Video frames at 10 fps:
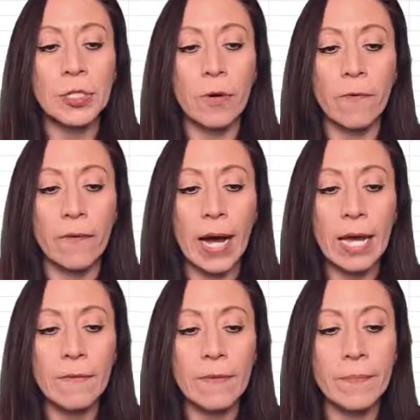store
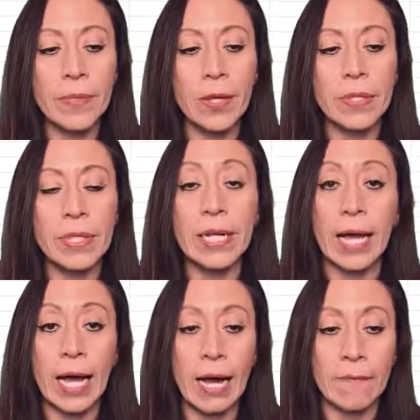5
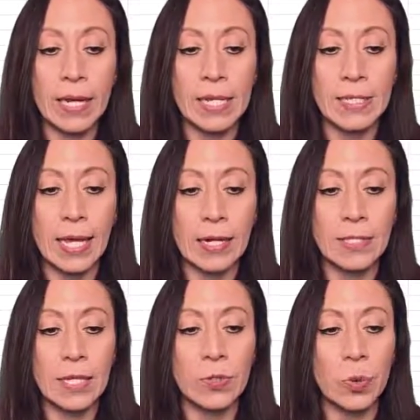didn't have any
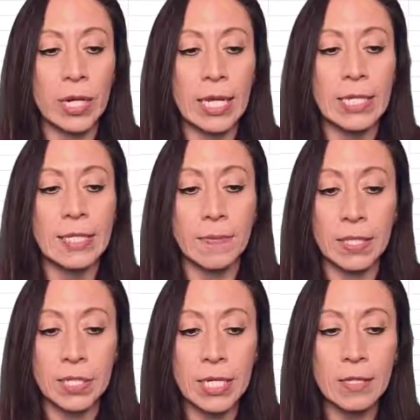sales in
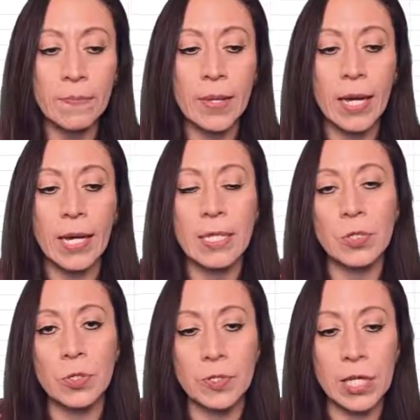2017.
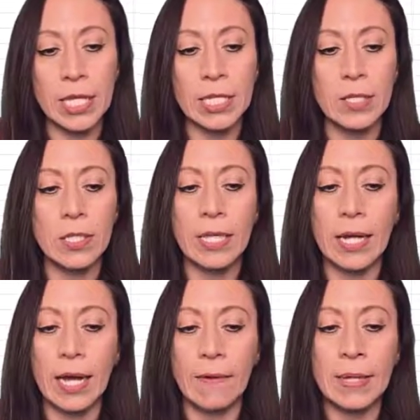And store 6
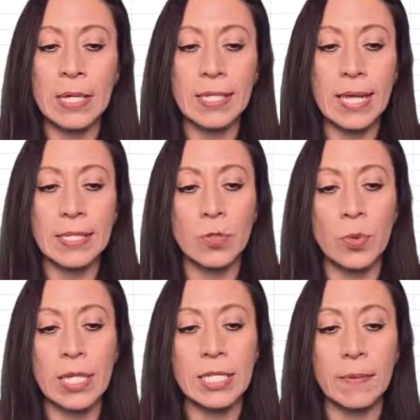didn't have any sales in
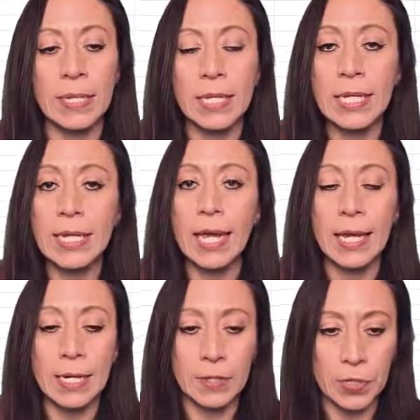2017
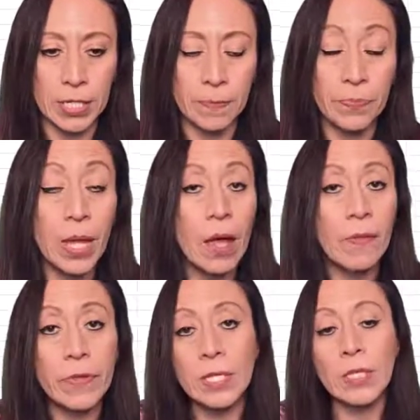and 18.
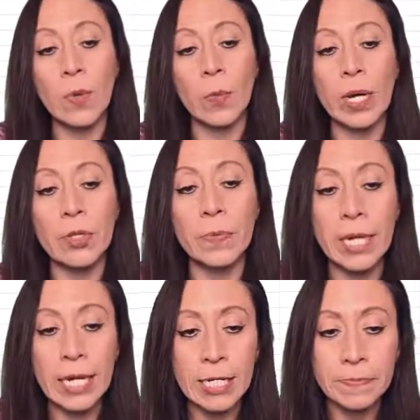This is one way to
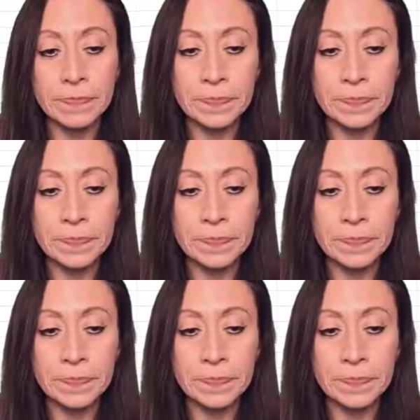bring it.